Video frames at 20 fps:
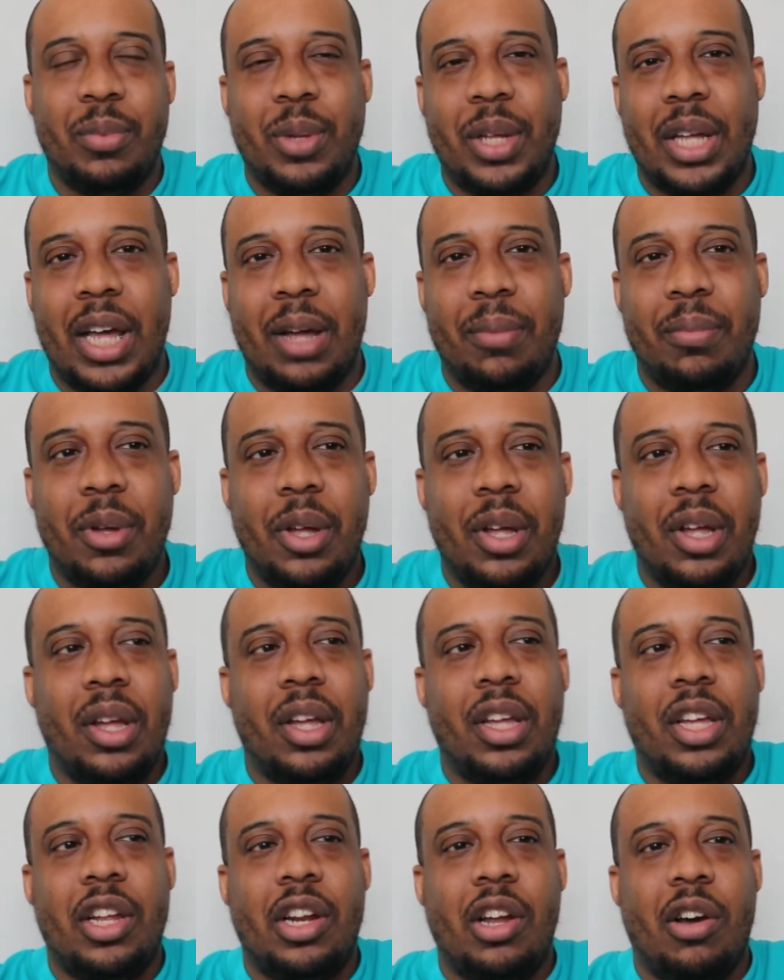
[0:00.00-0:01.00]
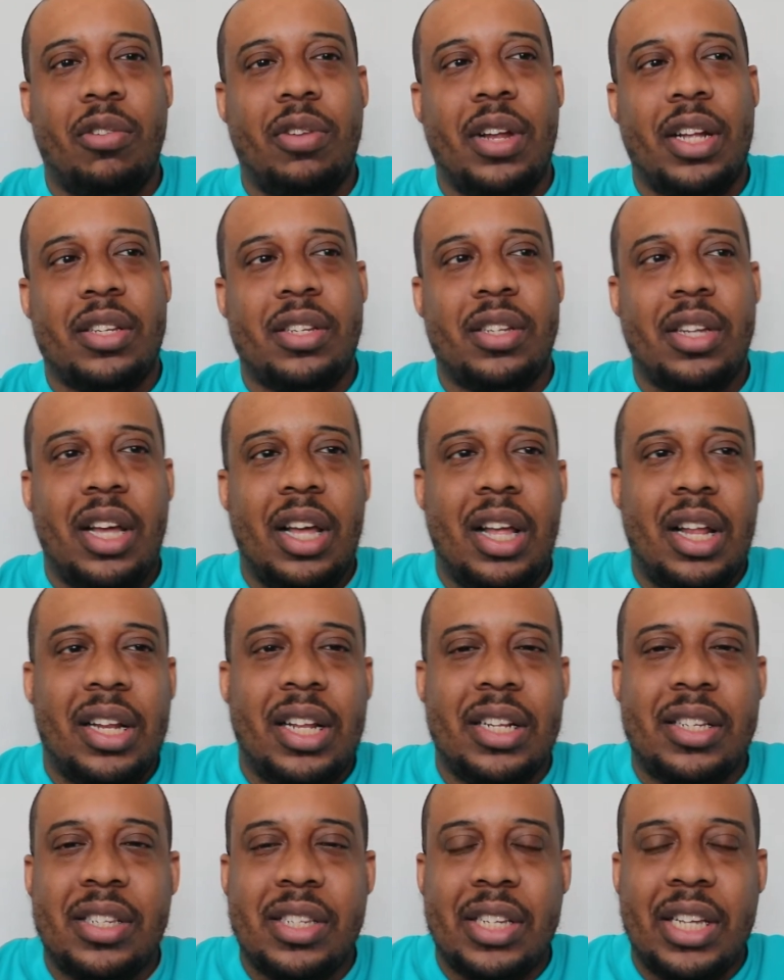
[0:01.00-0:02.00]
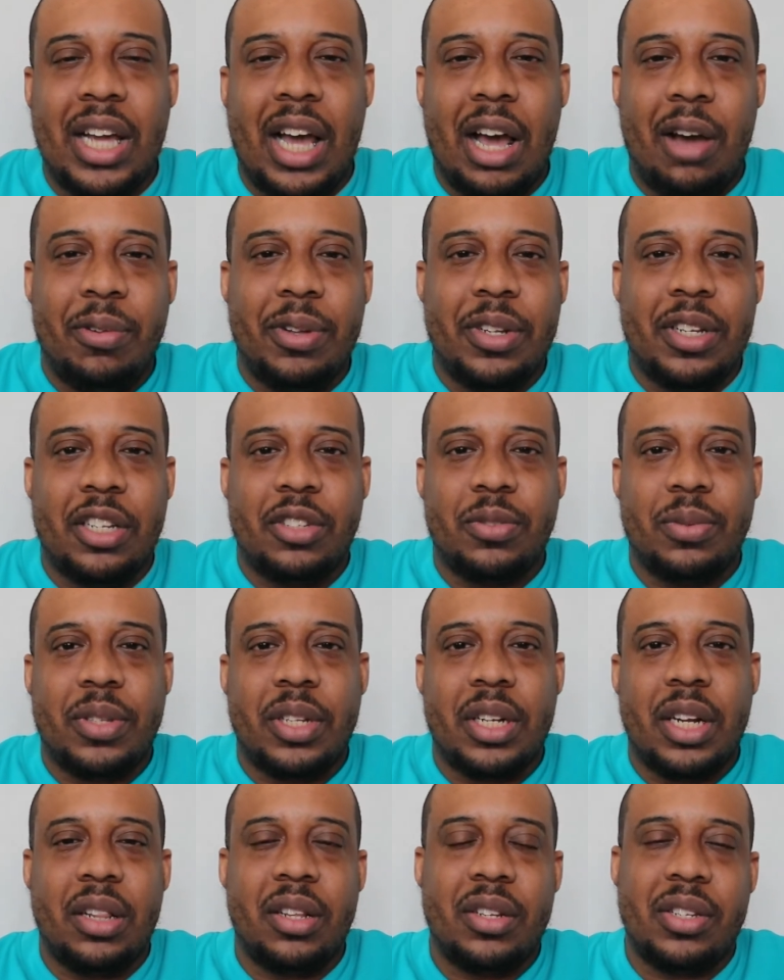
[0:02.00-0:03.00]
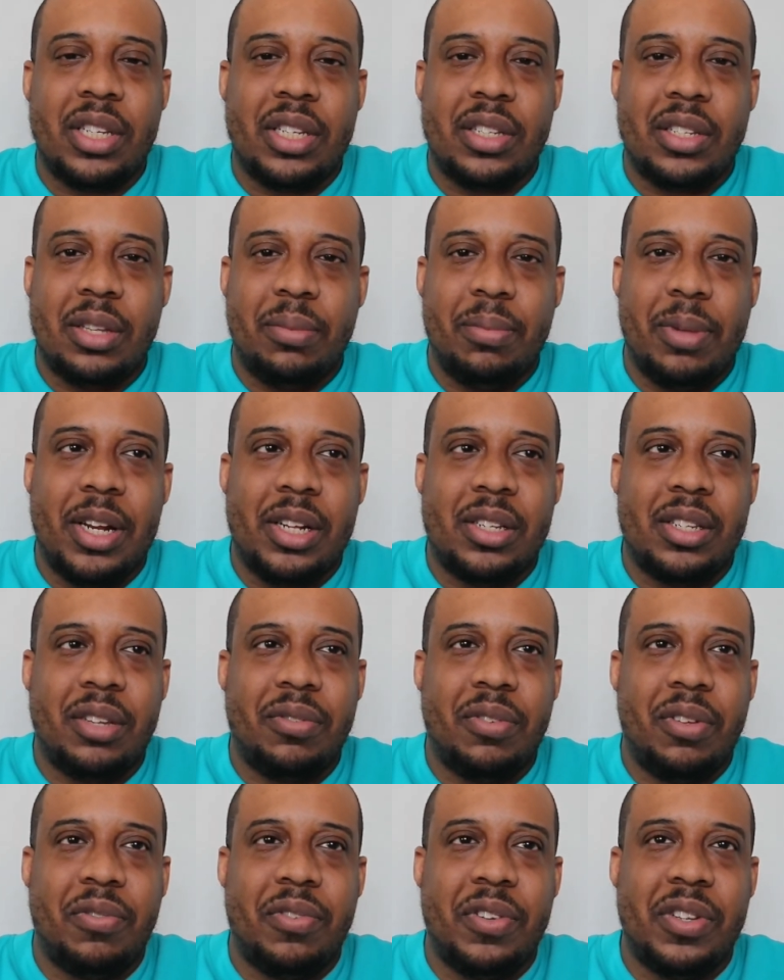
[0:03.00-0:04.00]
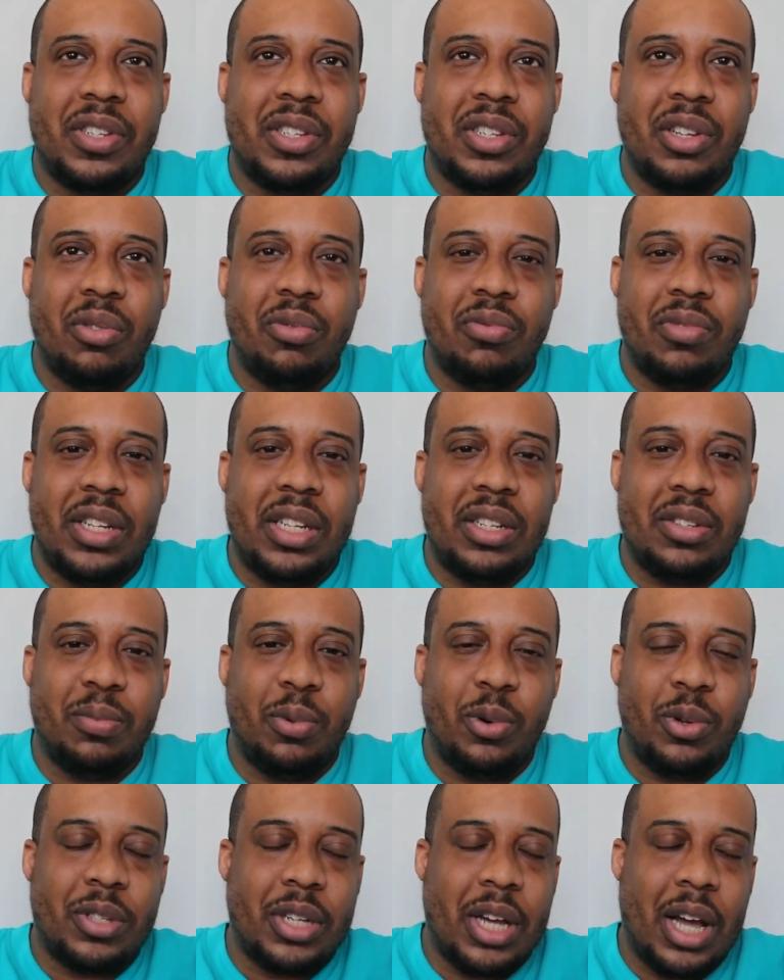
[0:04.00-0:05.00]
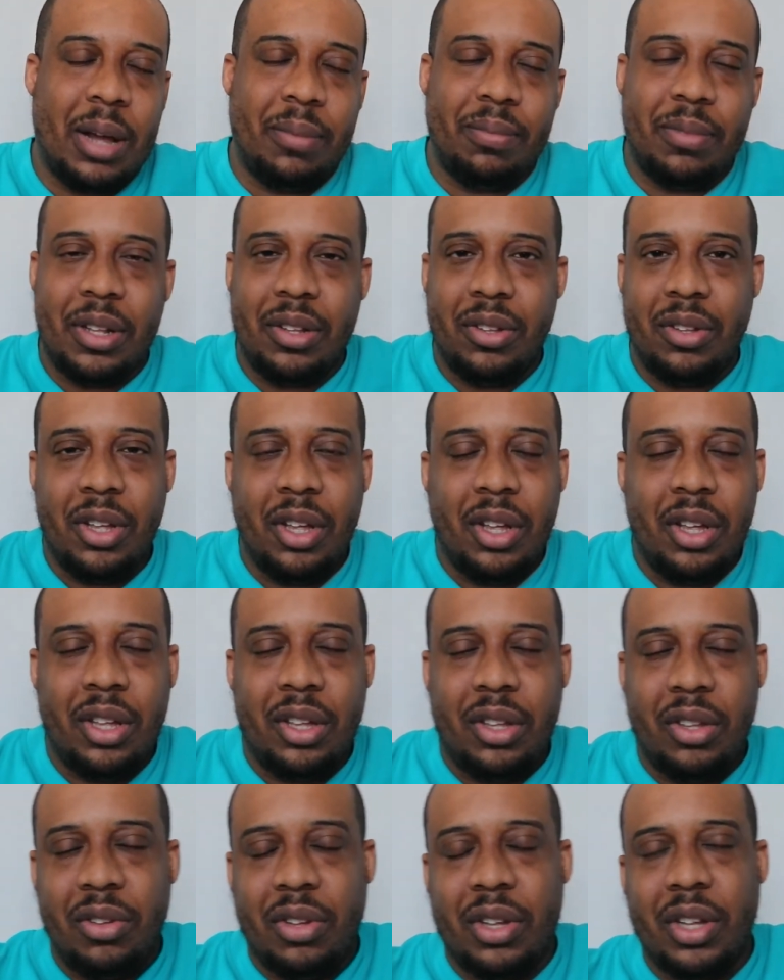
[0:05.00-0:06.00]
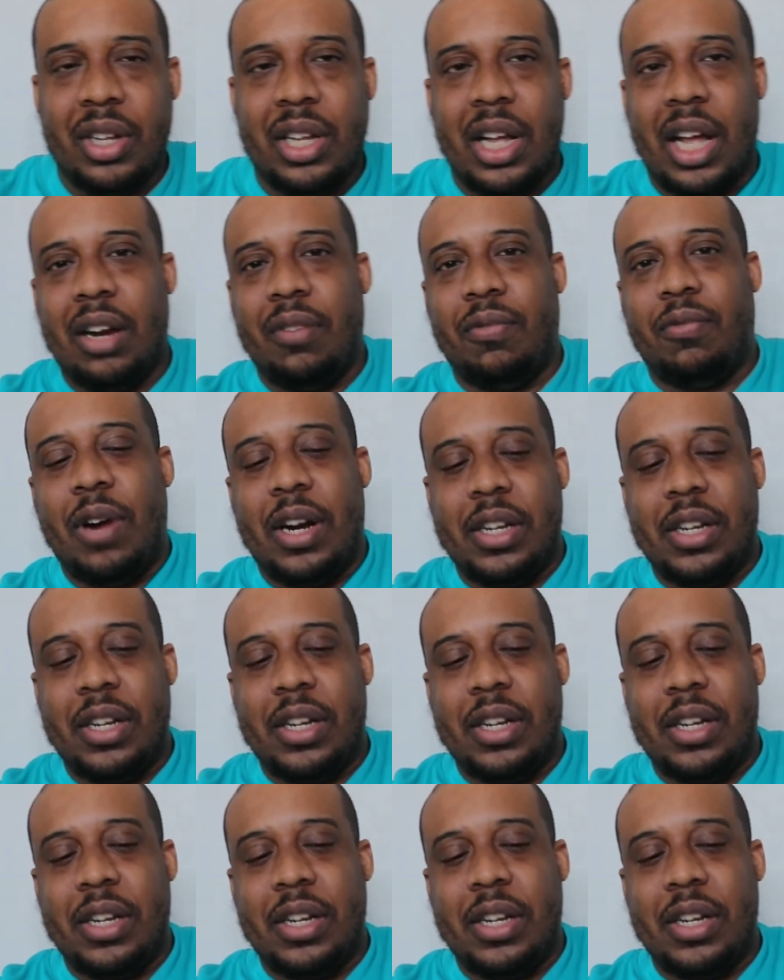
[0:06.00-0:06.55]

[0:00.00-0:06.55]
game. You know, let's see how he does with another 60 minutes. If he still needs more time, then you could kind of